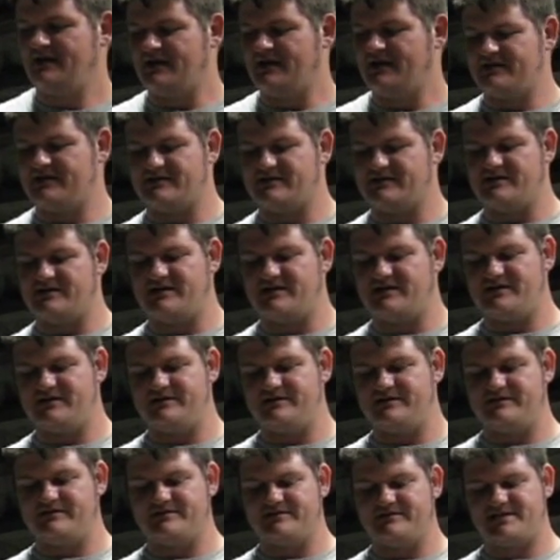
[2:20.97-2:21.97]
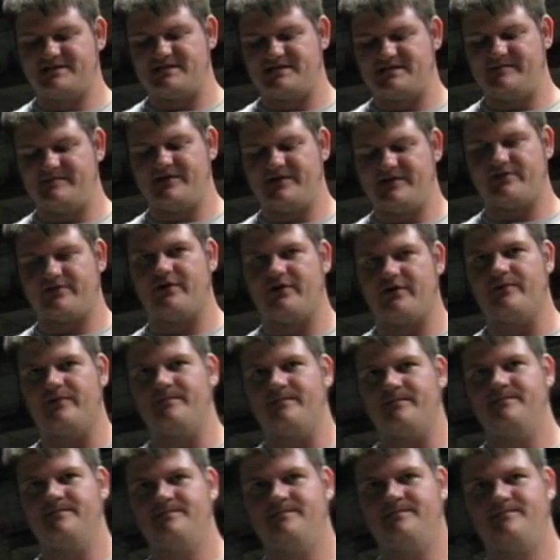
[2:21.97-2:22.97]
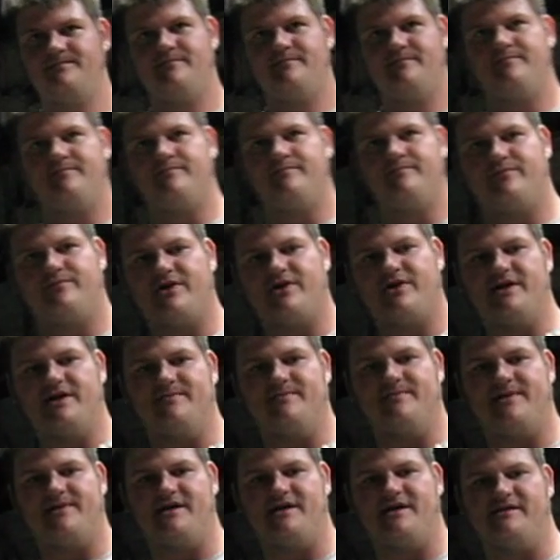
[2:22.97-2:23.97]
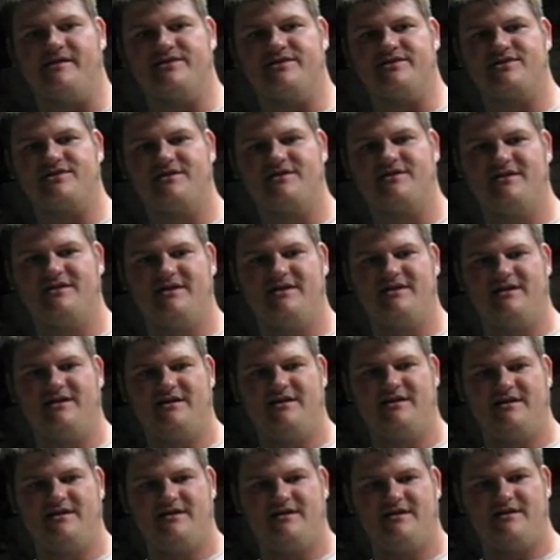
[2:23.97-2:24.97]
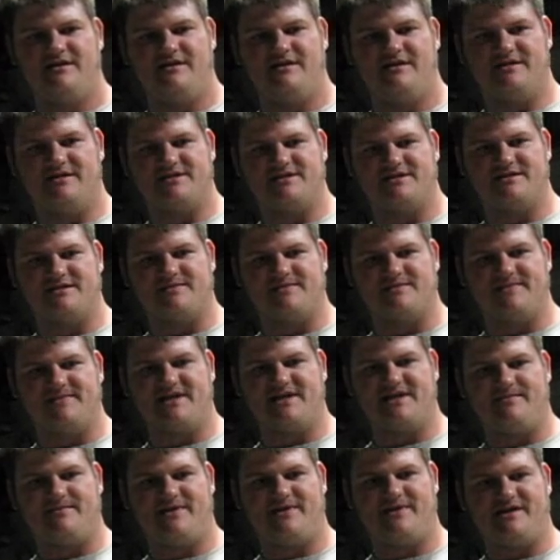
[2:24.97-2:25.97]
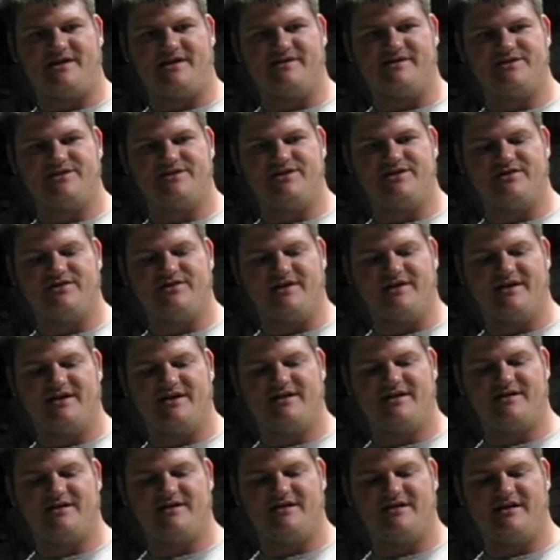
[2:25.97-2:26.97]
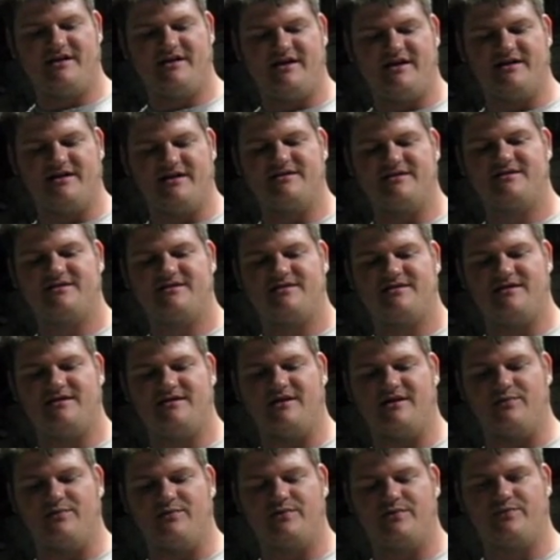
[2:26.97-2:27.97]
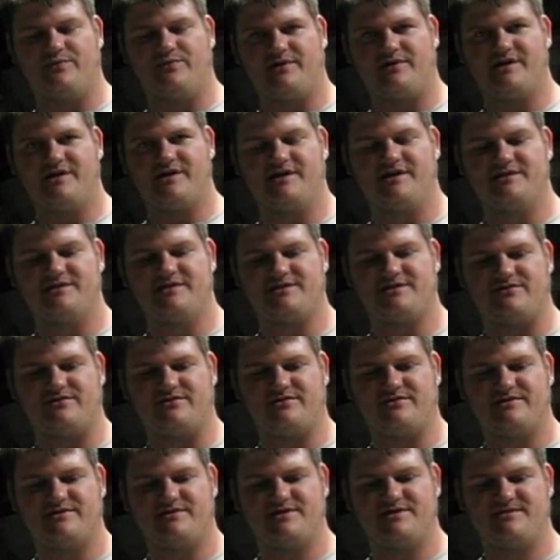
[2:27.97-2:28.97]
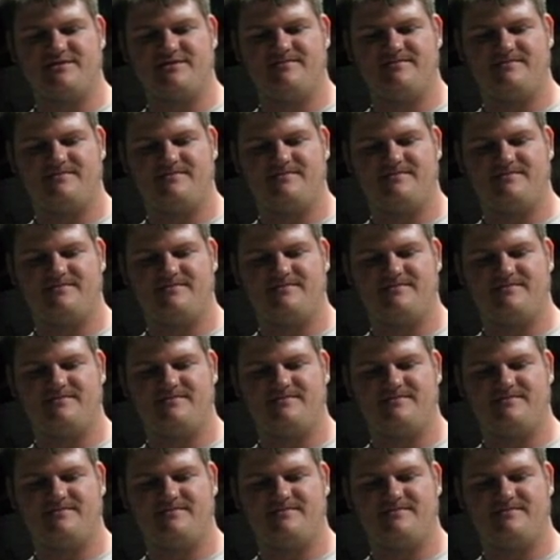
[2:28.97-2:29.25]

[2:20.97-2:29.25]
And then I use semi-chrome brand polish. This is a metal polish. You can get it at woodworking stores